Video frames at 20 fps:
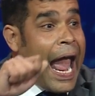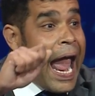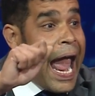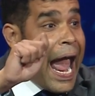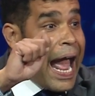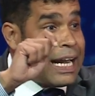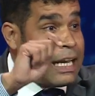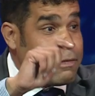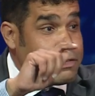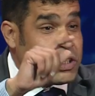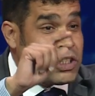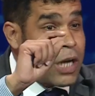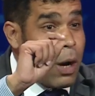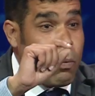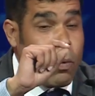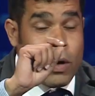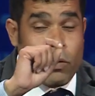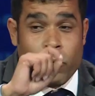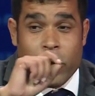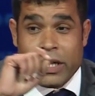And if
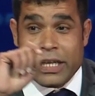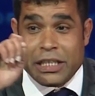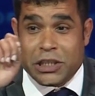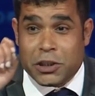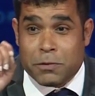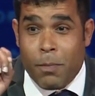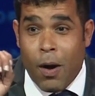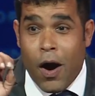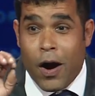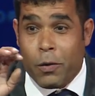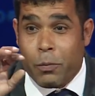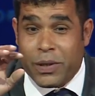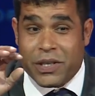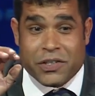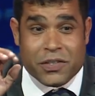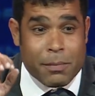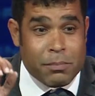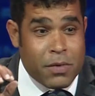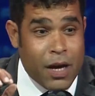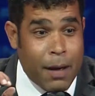someone really smart with
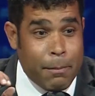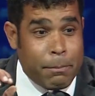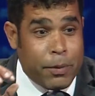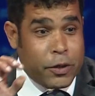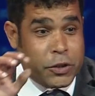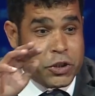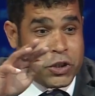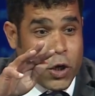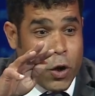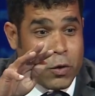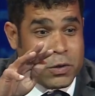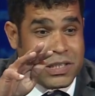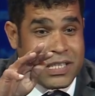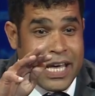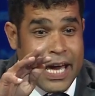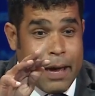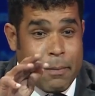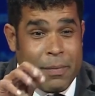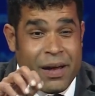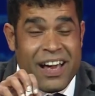some numbers shows
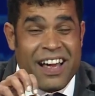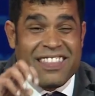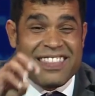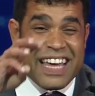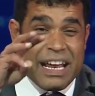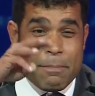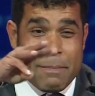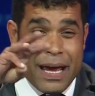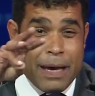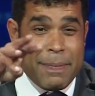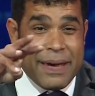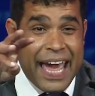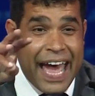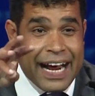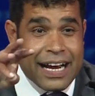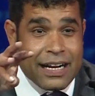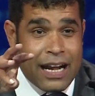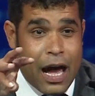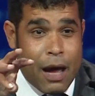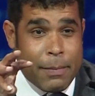them that maybe
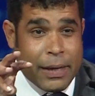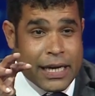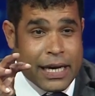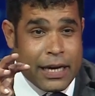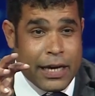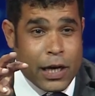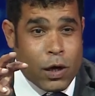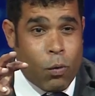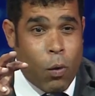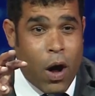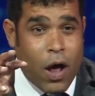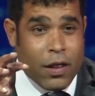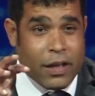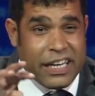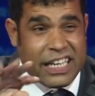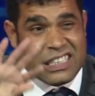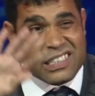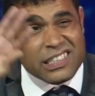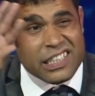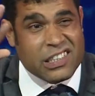economic inequality,
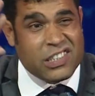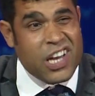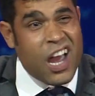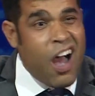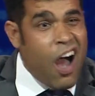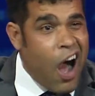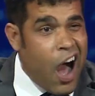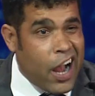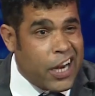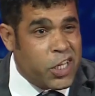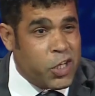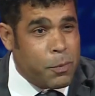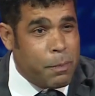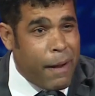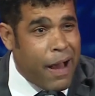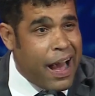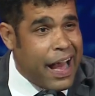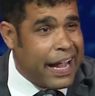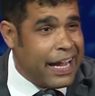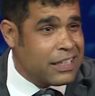since
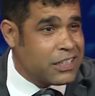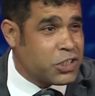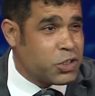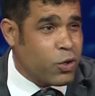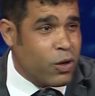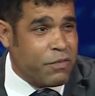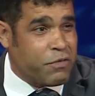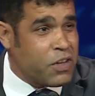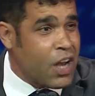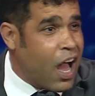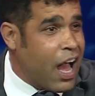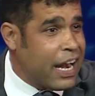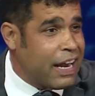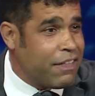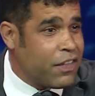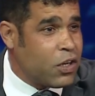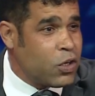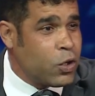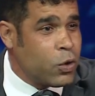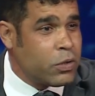Occupy is sort of not in
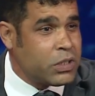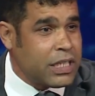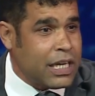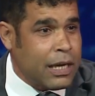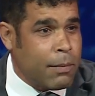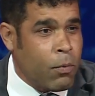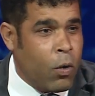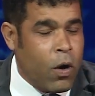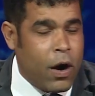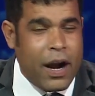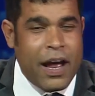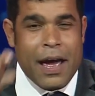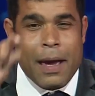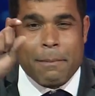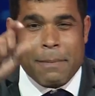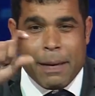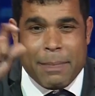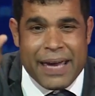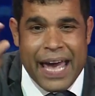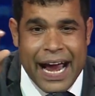the news anymore,
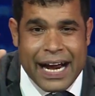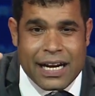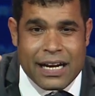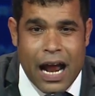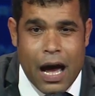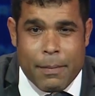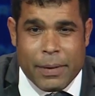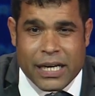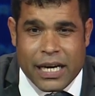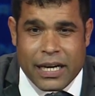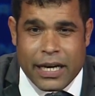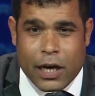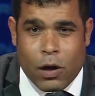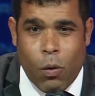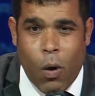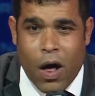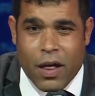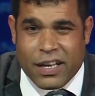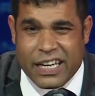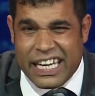maybe economic
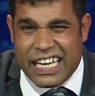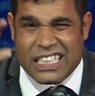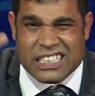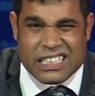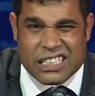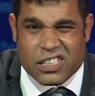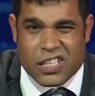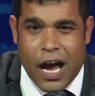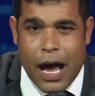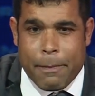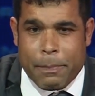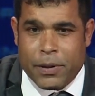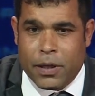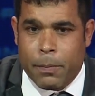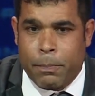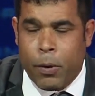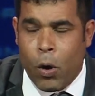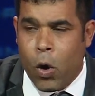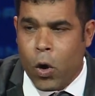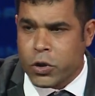inequality isn't top in the
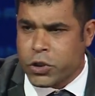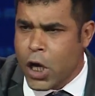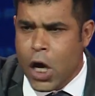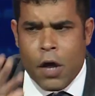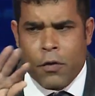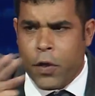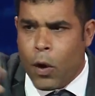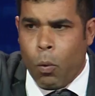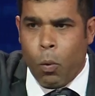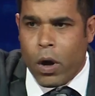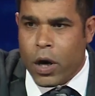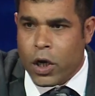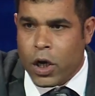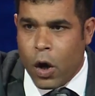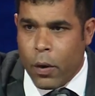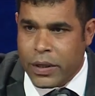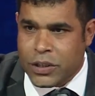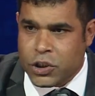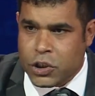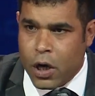polls, they'll want to
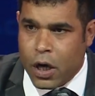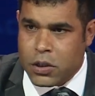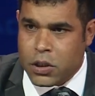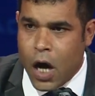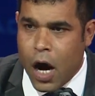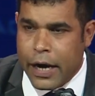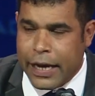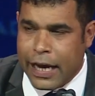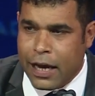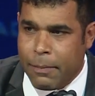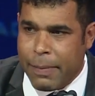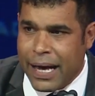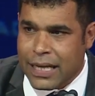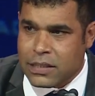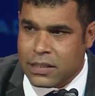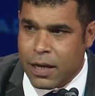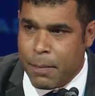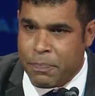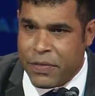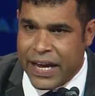go and start talking about
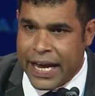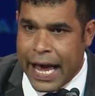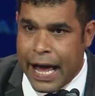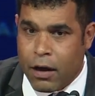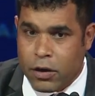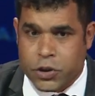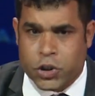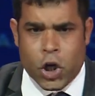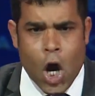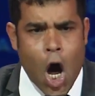something else.